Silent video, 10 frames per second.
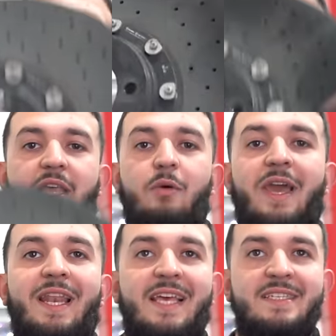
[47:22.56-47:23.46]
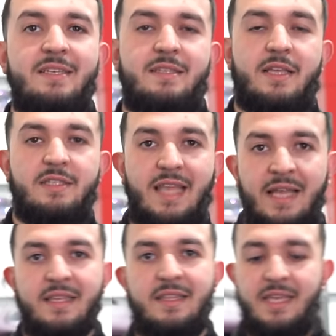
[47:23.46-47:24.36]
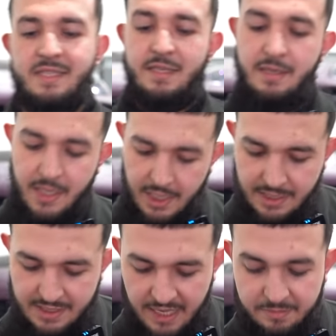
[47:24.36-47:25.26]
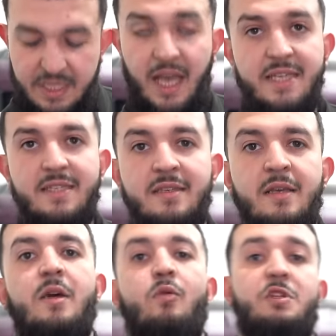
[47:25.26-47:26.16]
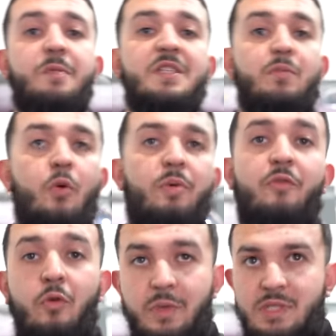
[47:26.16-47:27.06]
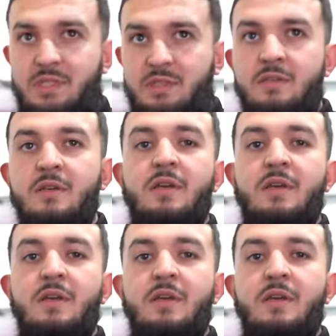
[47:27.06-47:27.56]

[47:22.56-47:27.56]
because they weigh less than standard disc in the same size, which means more performance.